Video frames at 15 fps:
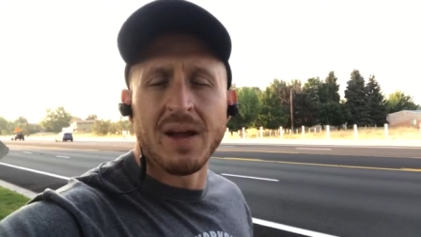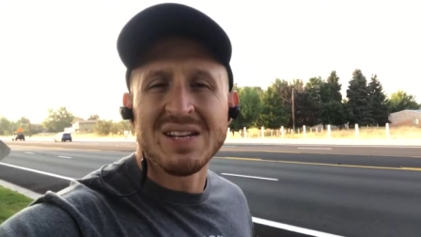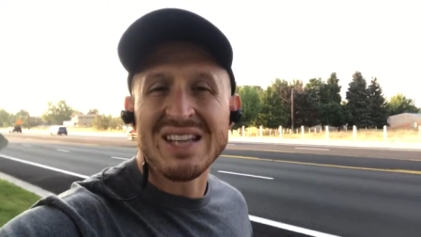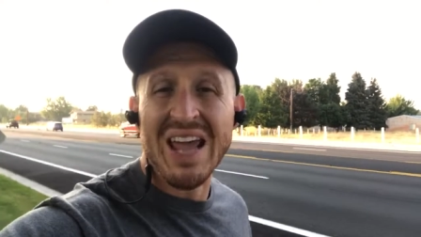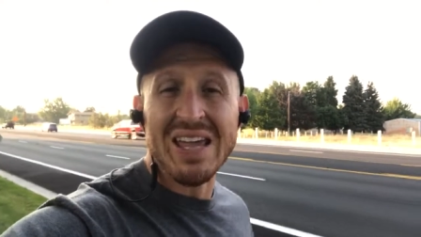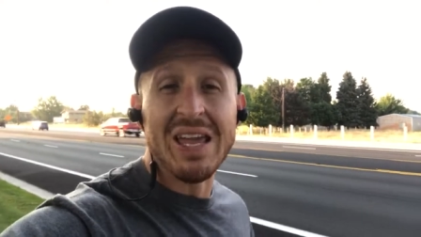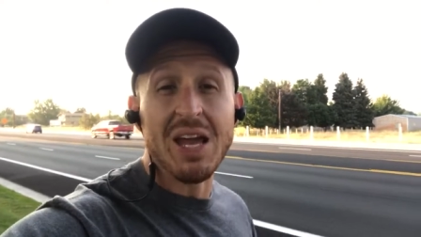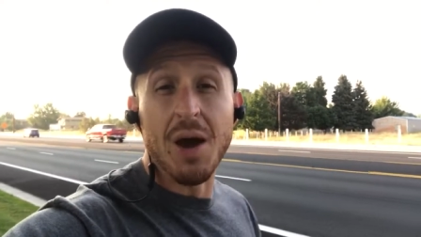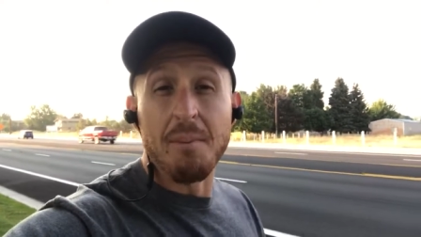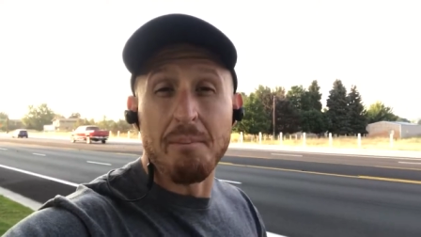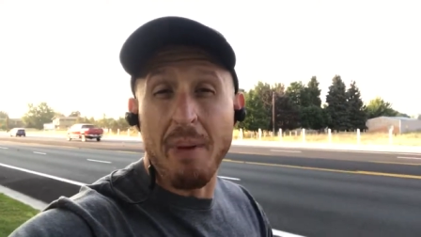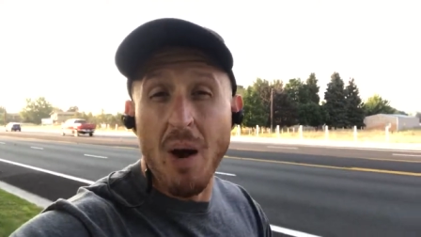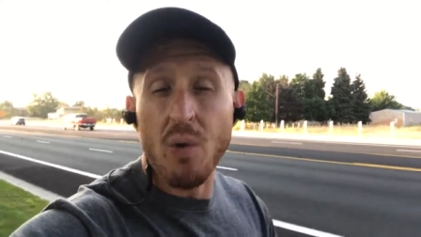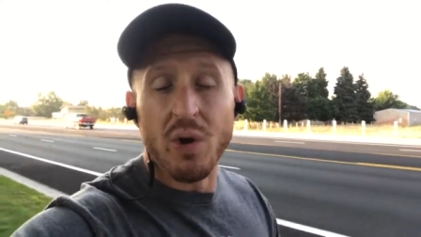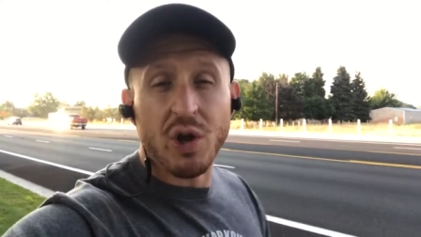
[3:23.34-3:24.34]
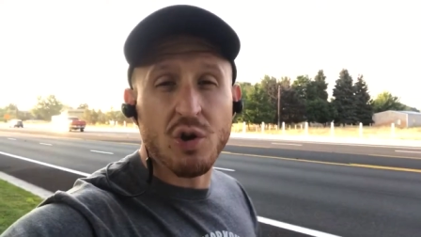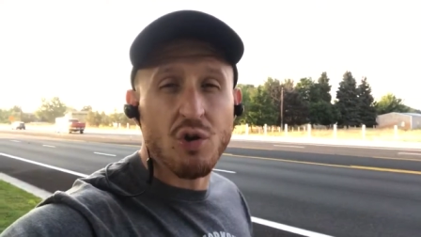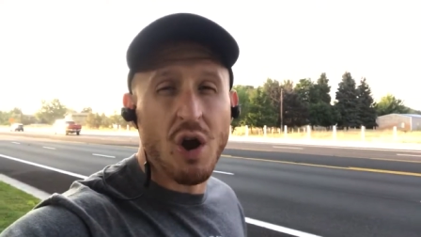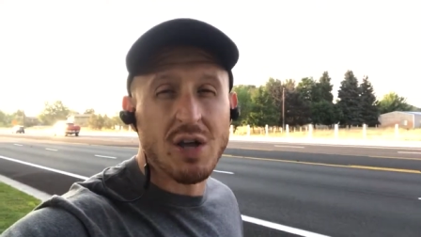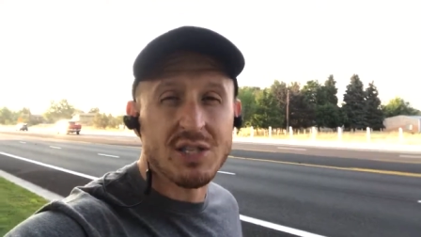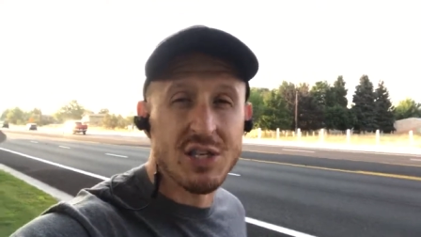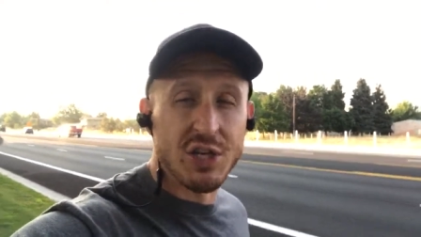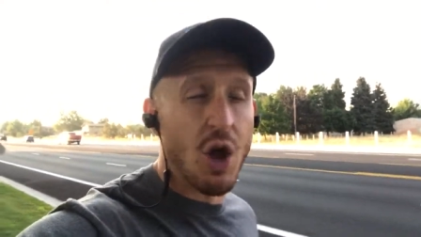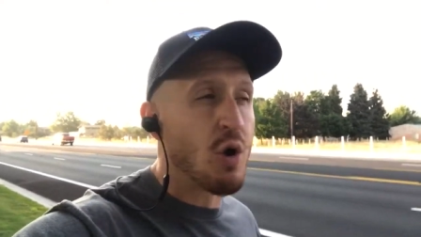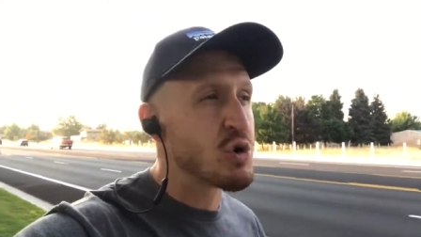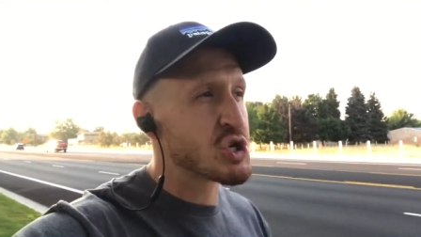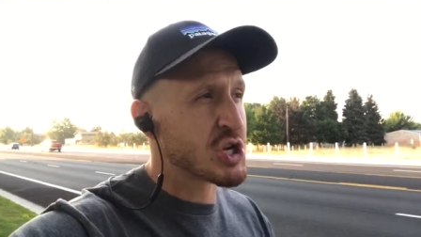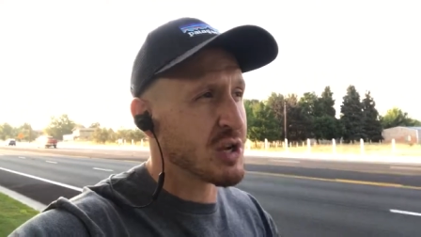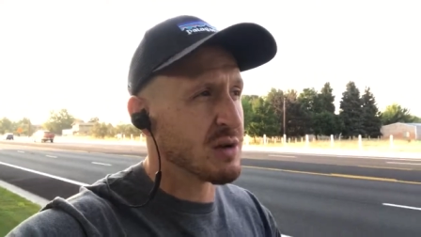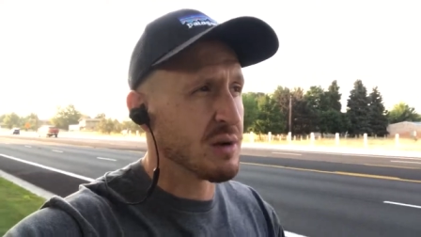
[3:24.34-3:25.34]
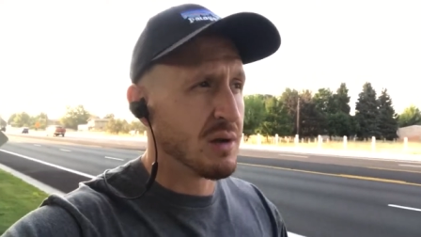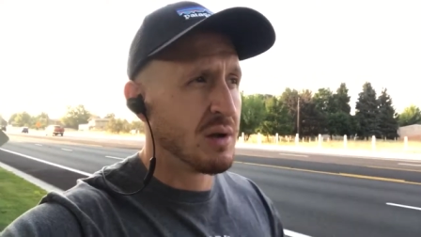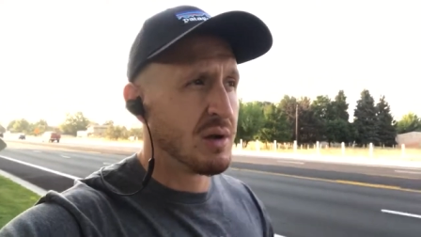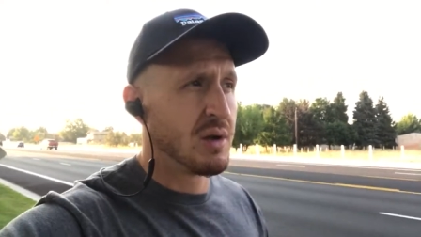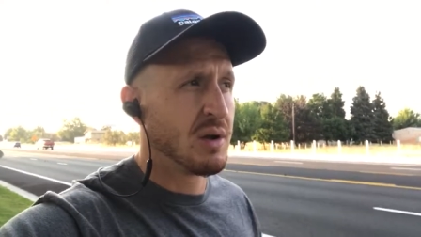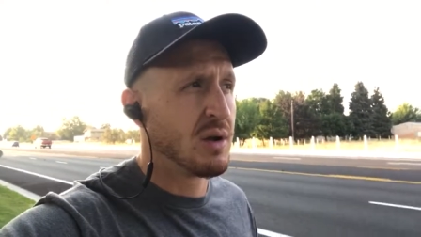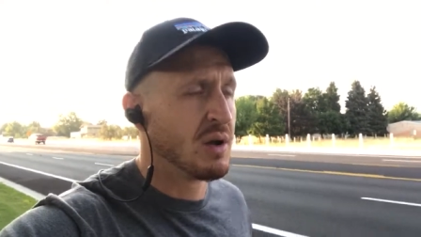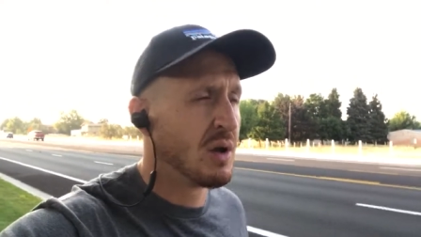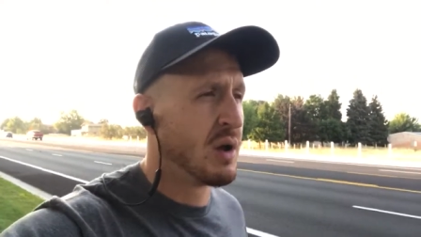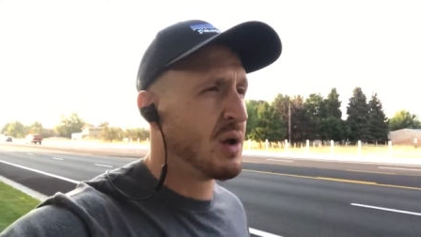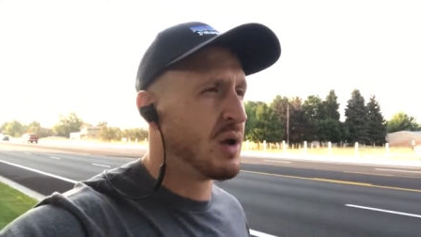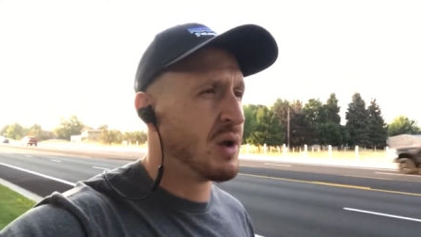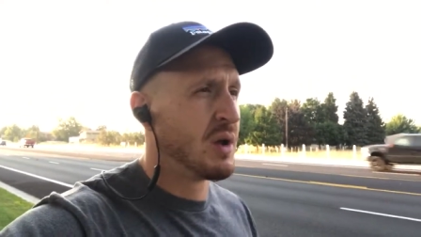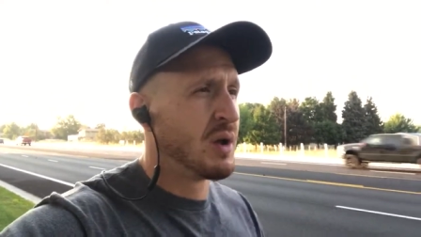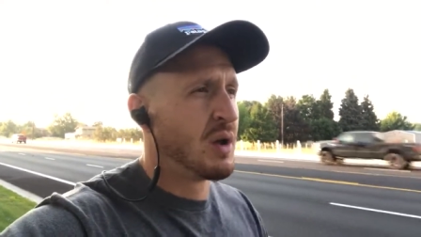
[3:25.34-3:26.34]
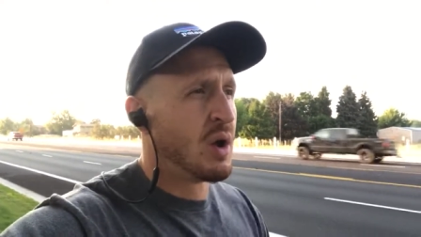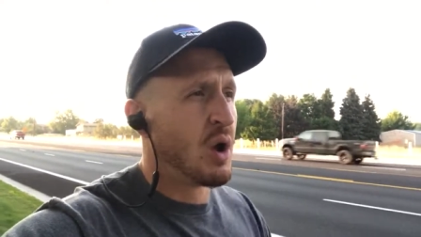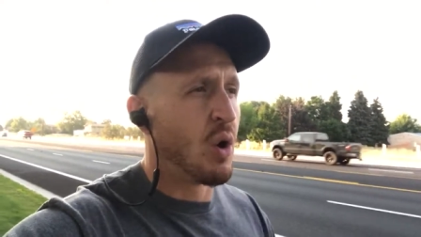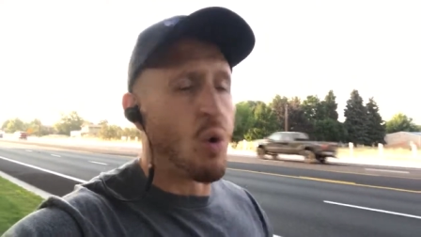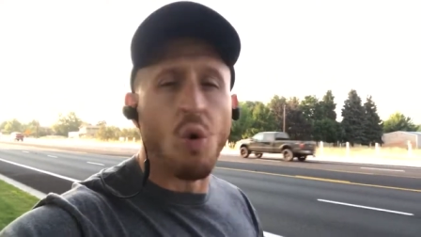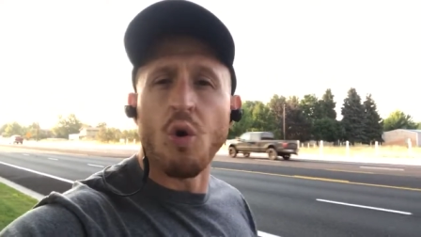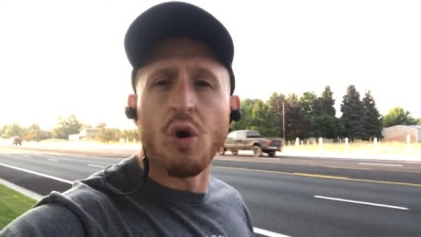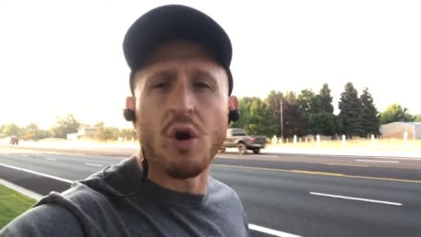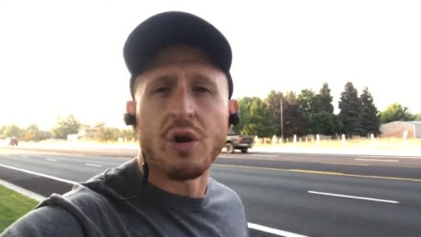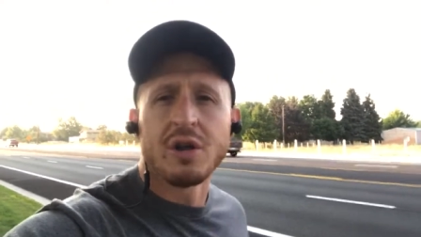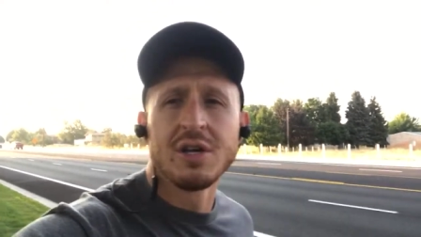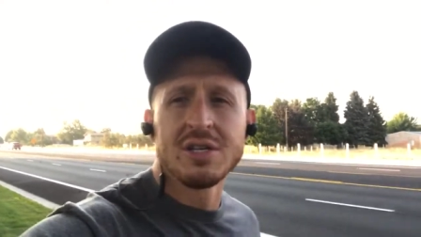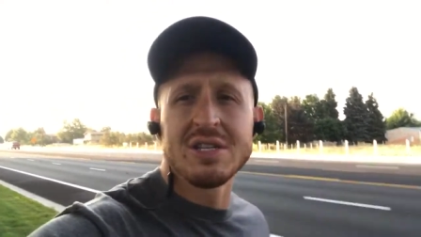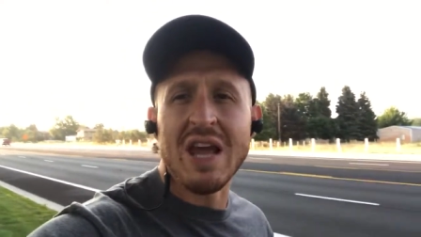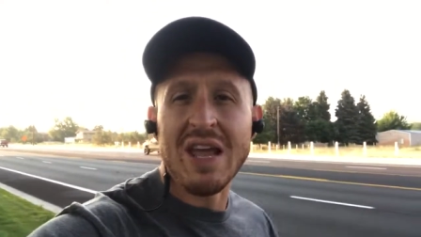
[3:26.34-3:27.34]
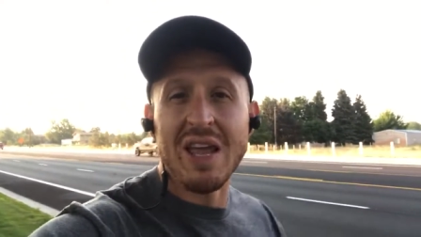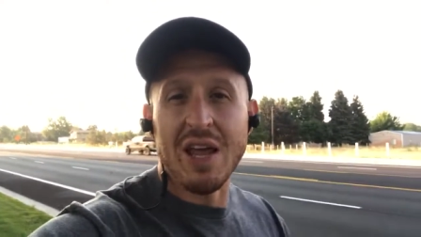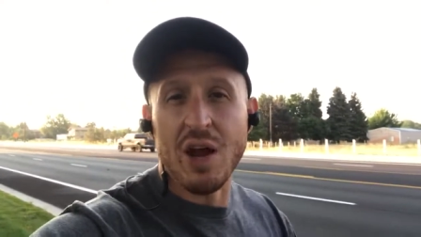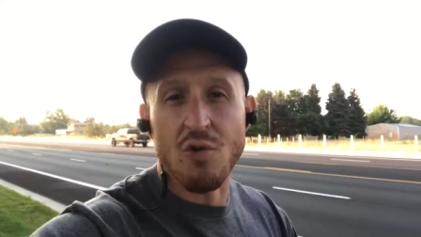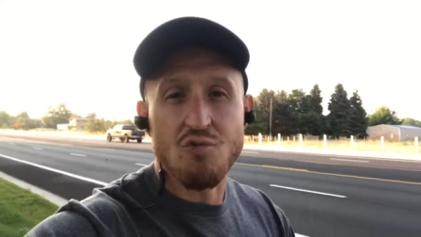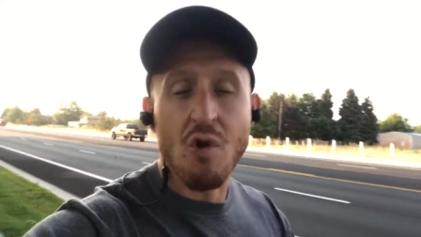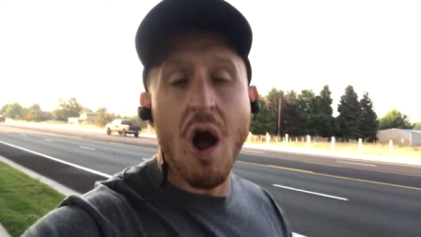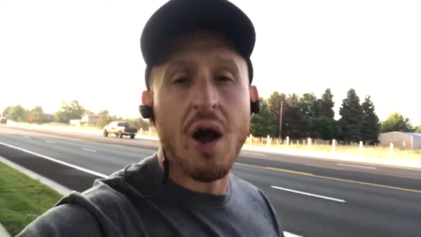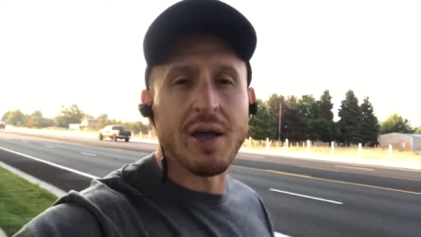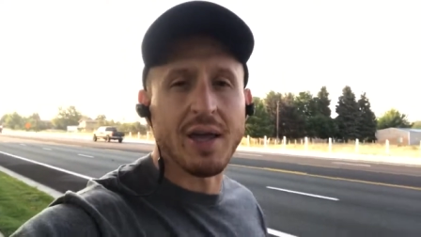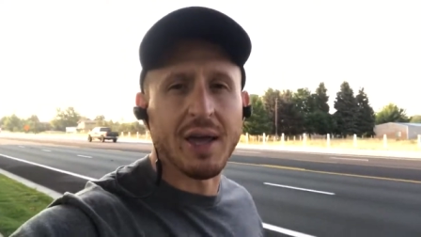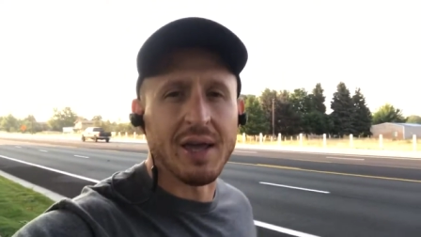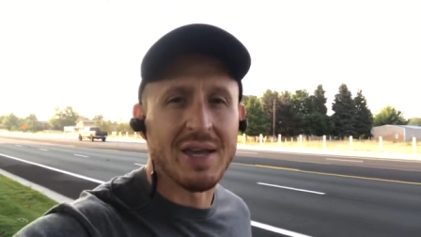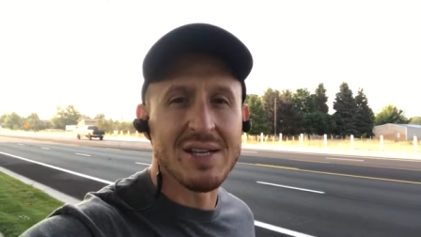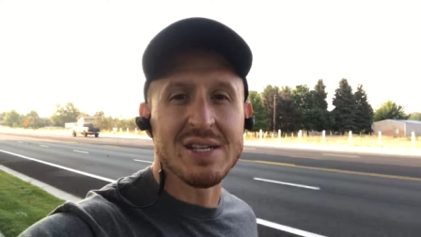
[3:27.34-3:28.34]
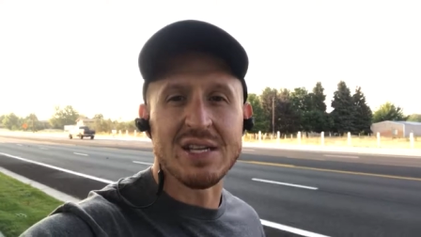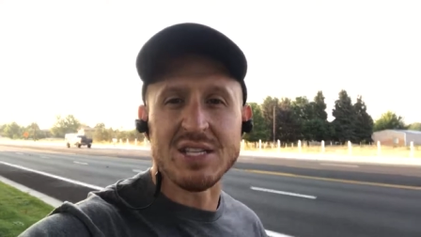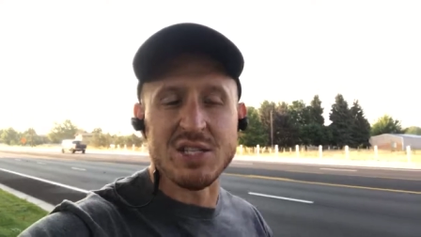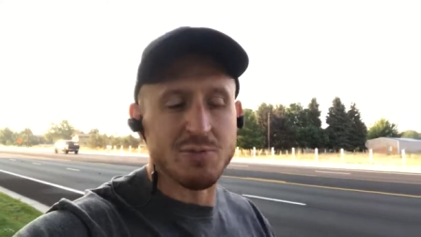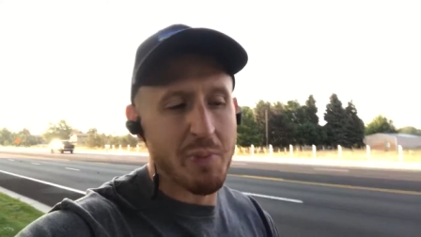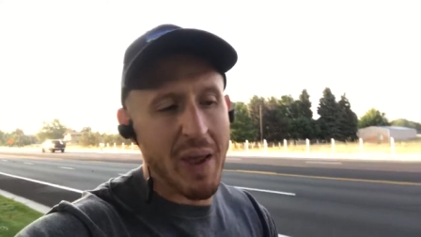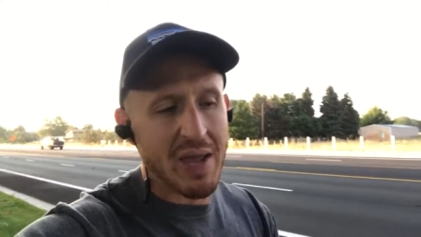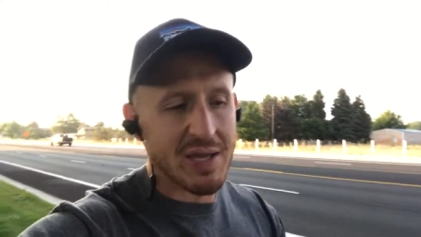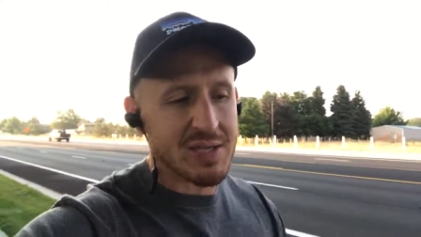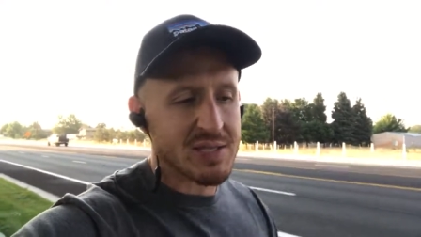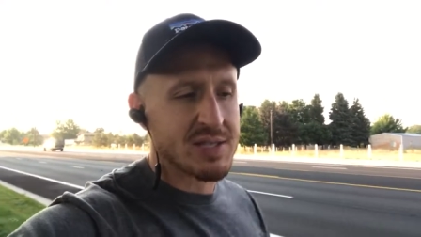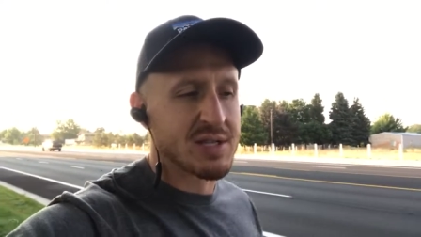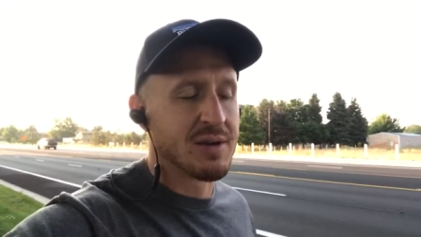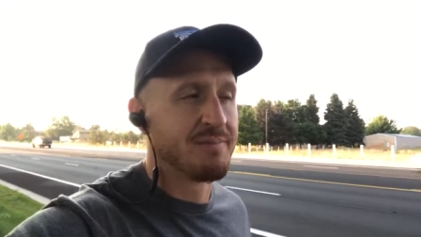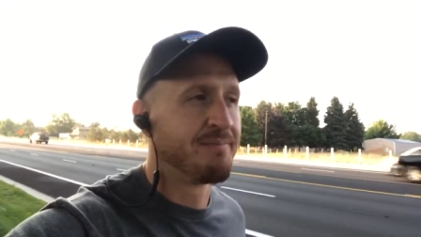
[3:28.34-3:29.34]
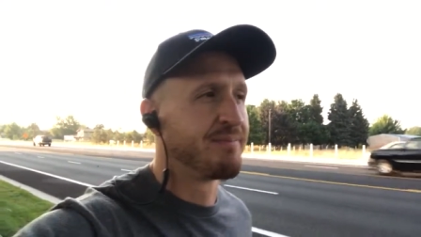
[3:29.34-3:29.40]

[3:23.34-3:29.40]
taking a boat across an ocean or taking a rocket into space.